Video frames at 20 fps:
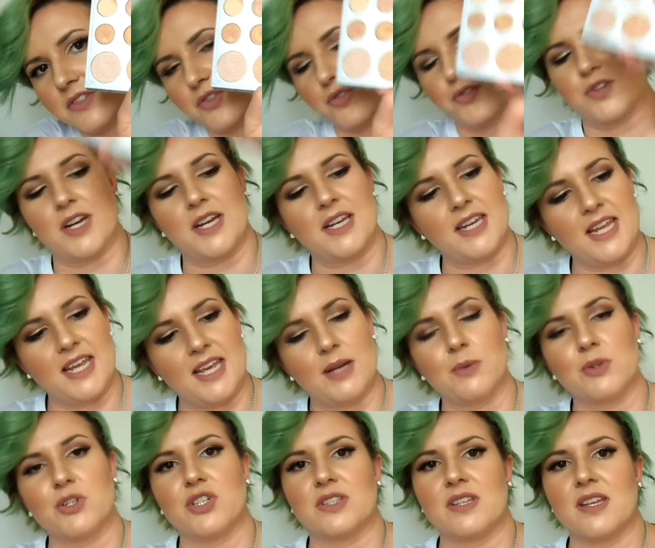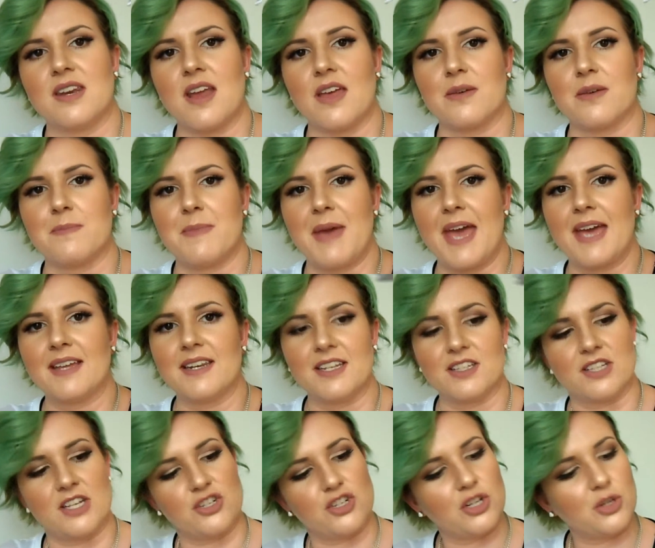this green here, which is another matte,
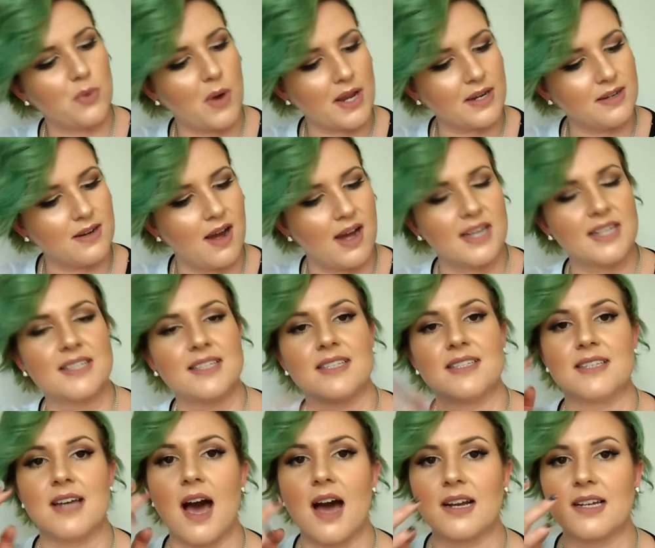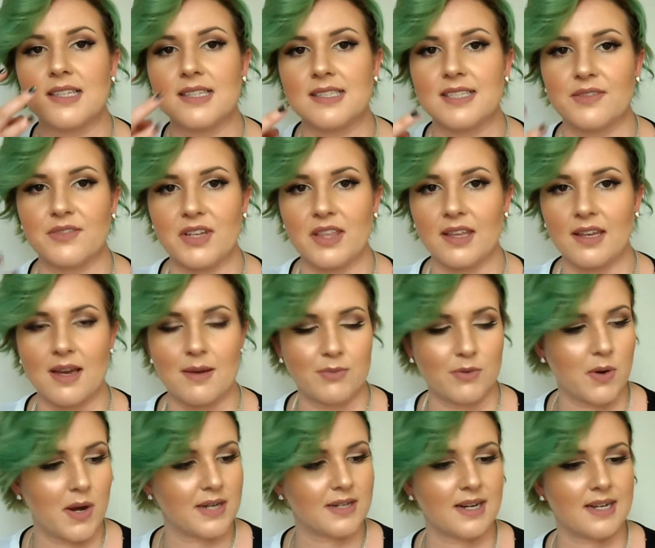and it's actually quite nice and darkens everything
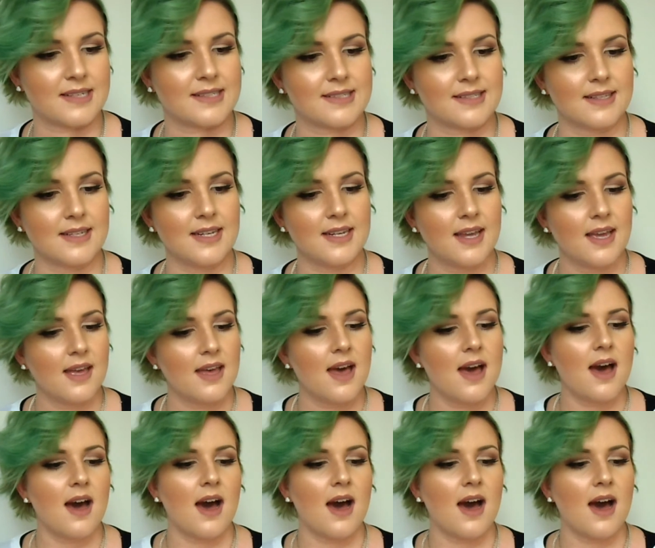up quite nicely.